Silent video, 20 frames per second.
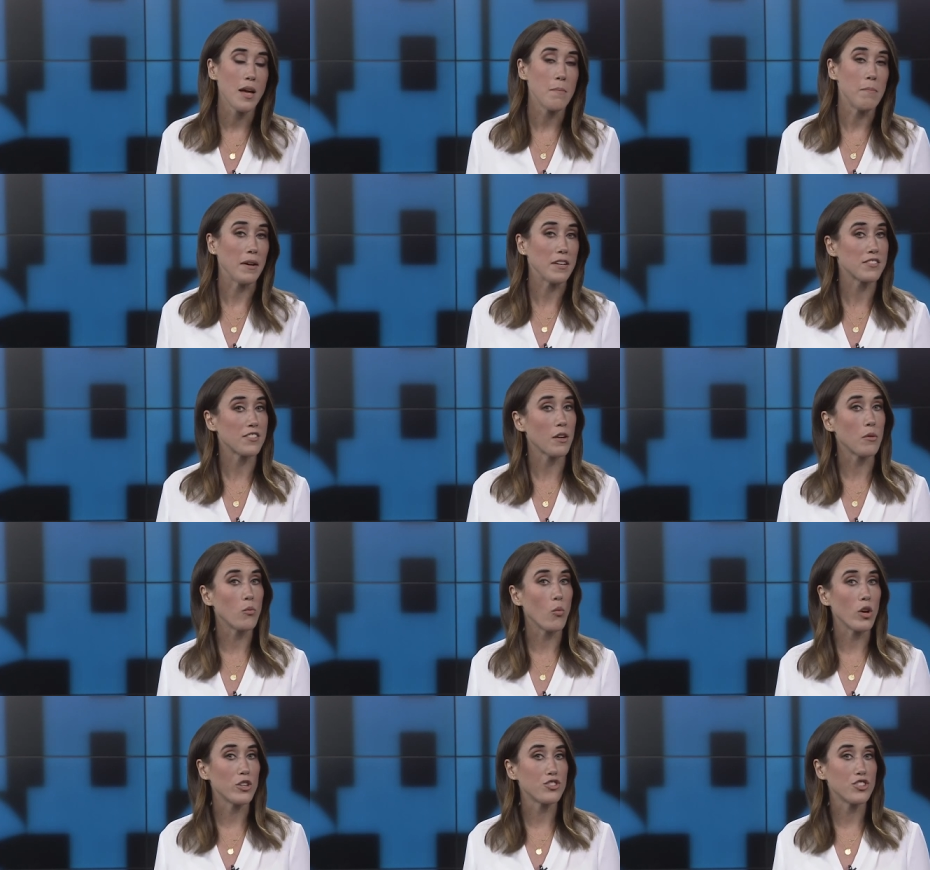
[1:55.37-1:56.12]
based
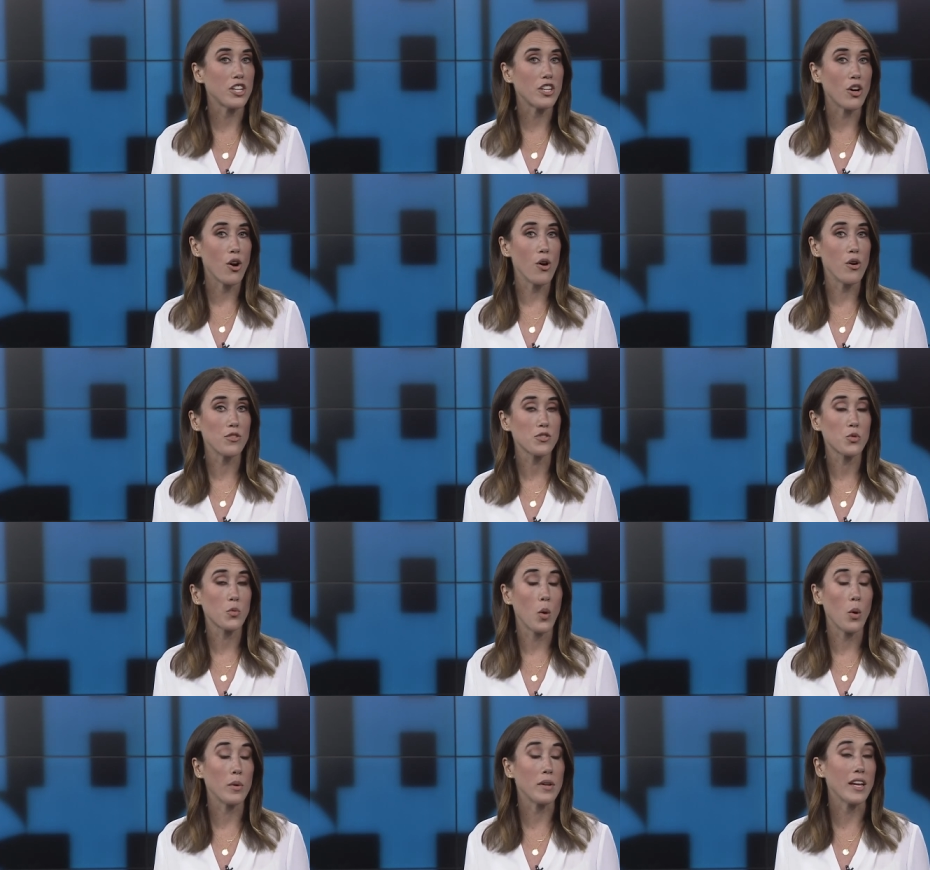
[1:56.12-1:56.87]
on what she calls,
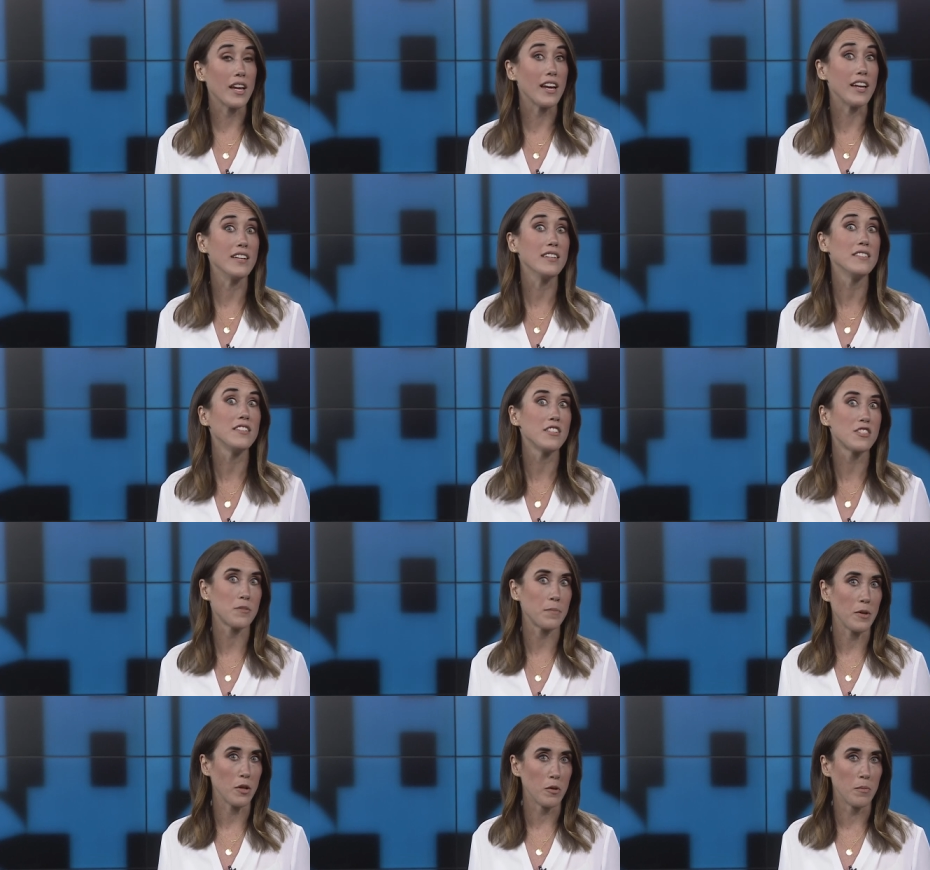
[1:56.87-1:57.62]
quote,
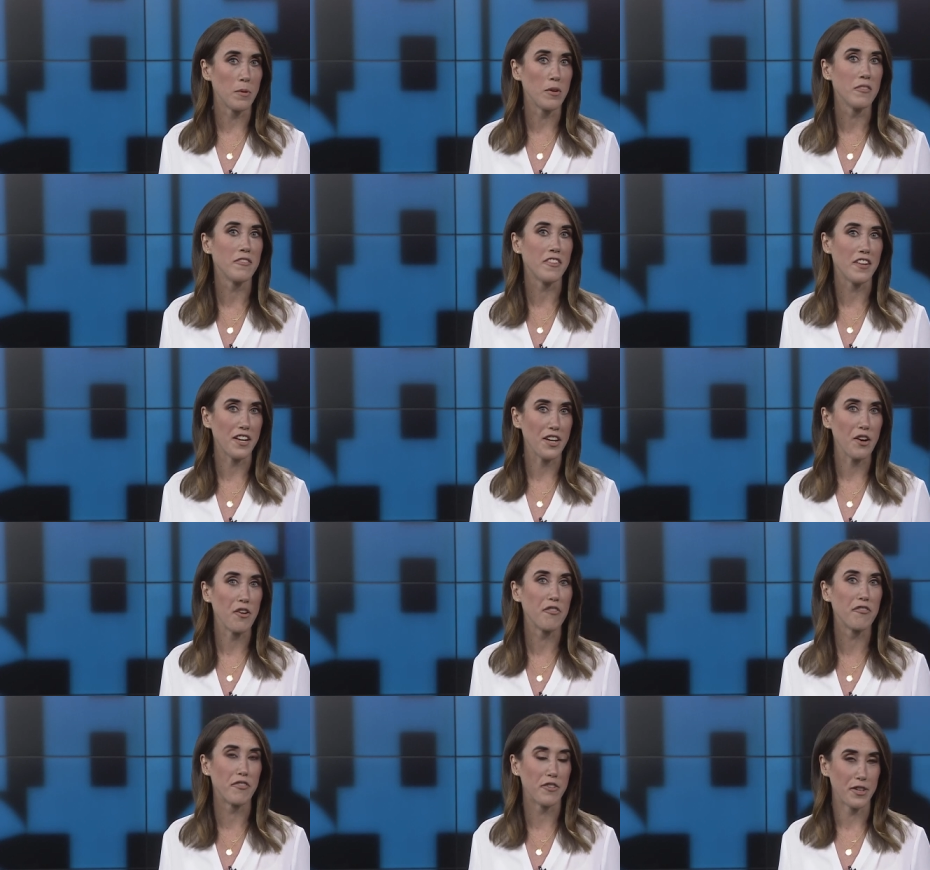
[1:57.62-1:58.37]
indisputable
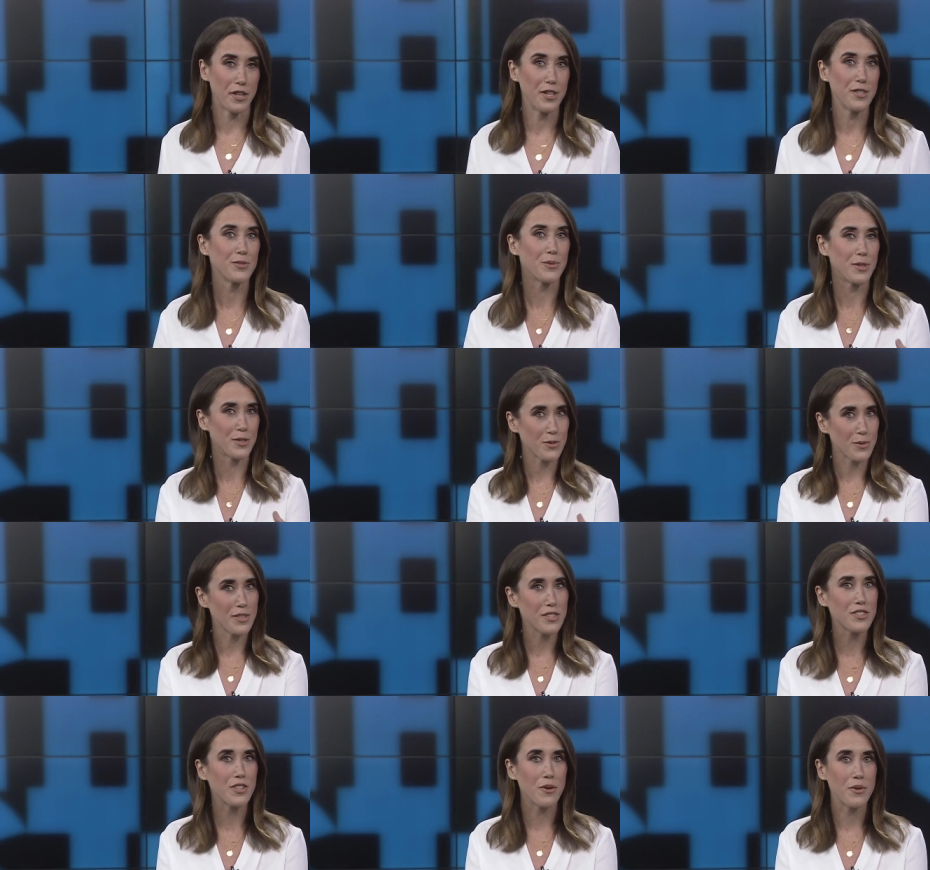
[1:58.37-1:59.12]
video footage, which
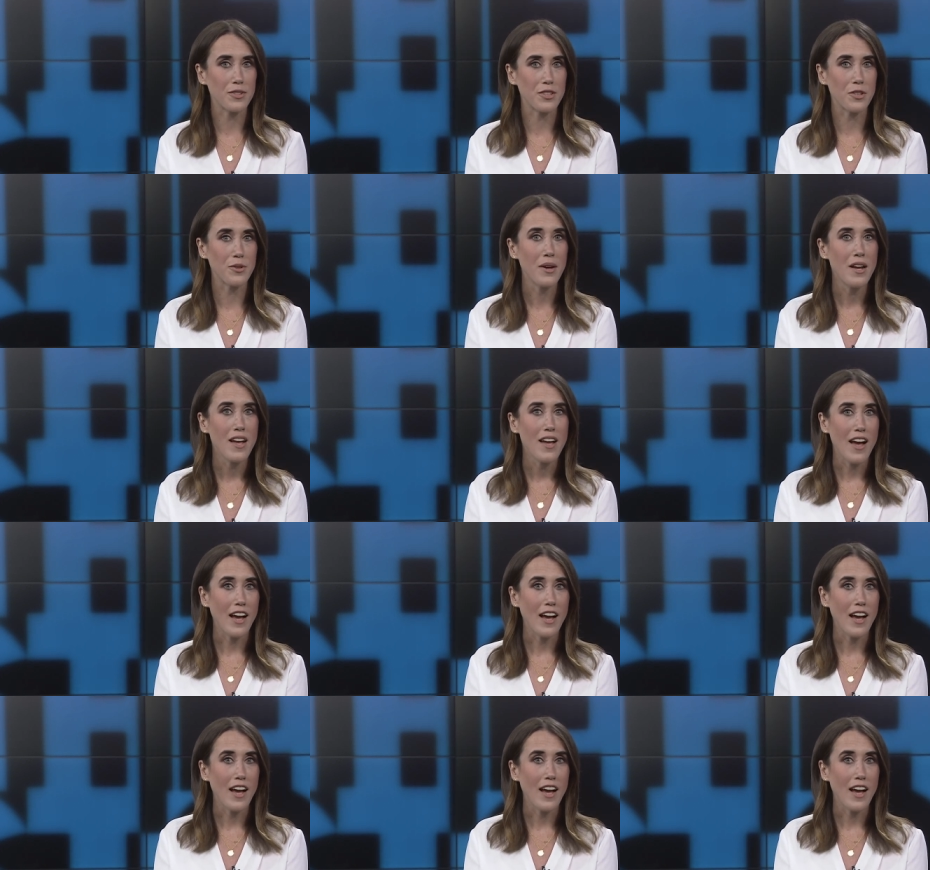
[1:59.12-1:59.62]
we showed you,